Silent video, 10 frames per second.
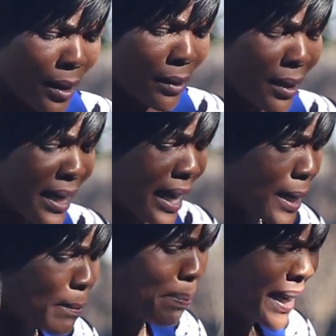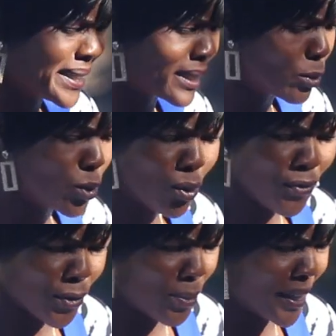Then I bite, you know,
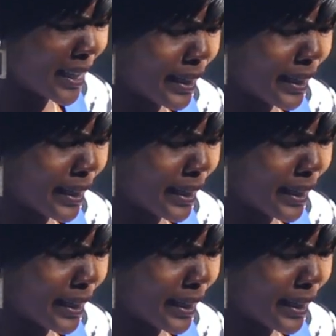from here.